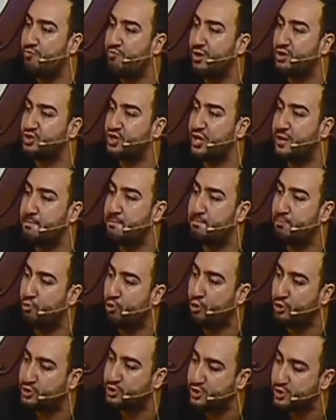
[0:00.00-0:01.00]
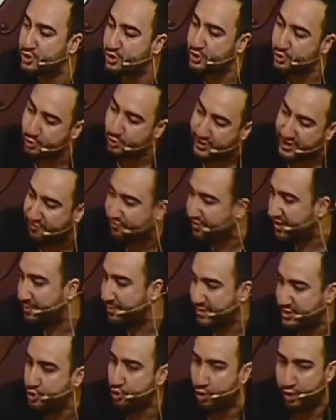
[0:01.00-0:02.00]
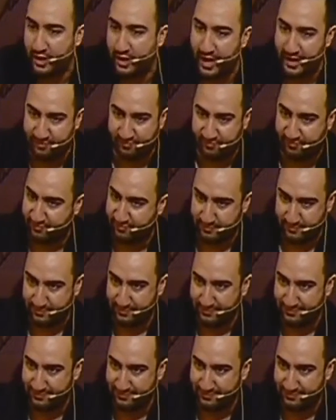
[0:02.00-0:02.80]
much importance you give him in your life.